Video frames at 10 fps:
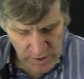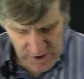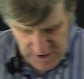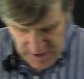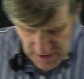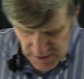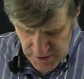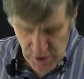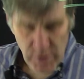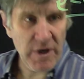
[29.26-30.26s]
we just need a
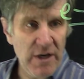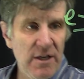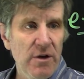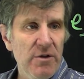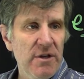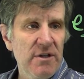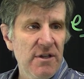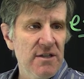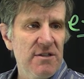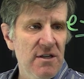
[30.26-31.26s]
determinant here that
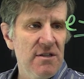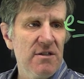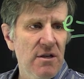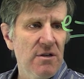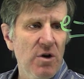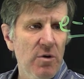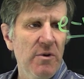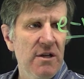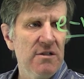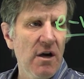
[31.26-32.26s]
this is the determinant